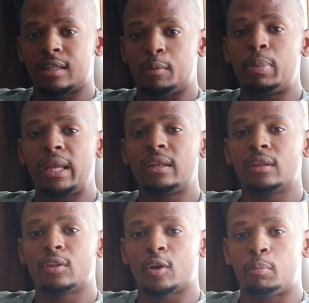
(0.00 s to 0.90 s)

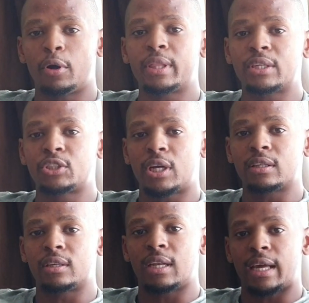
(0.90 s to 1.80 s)
dependent upon that
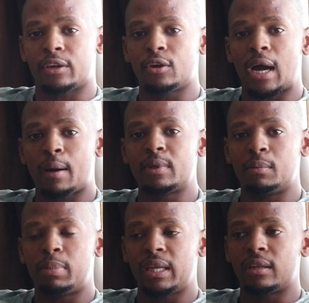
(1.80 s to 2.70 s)
shelter. Like, you know, I'm
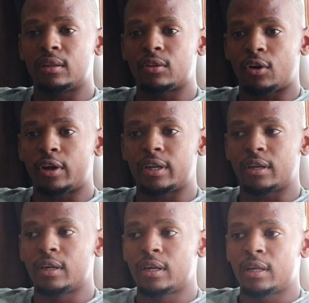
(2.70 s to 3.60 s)
dependent
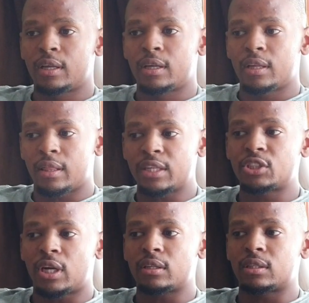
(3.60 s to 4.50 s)
on that
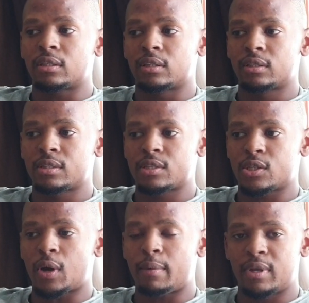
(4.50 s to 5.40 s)
shelter,
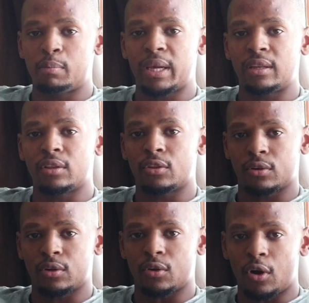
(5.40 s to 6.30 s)
so I'm dependent
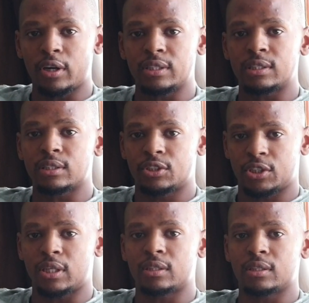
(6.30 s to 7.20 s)
on God's
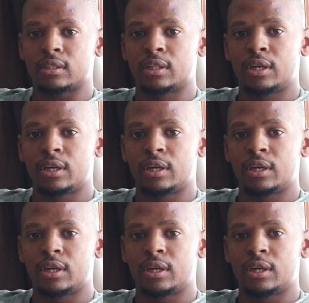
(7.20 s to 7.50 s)
shelter.